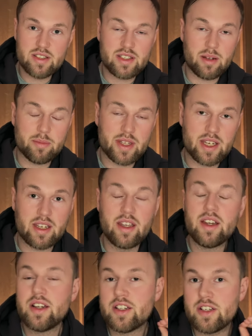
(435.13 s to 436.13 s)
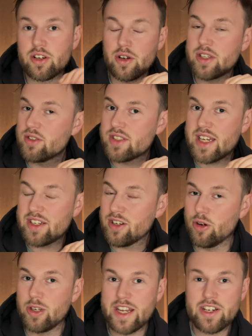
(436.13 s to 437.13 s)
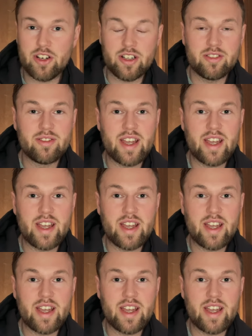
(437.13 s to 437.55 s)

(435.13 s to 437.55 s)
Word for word: something, you're going to say no later.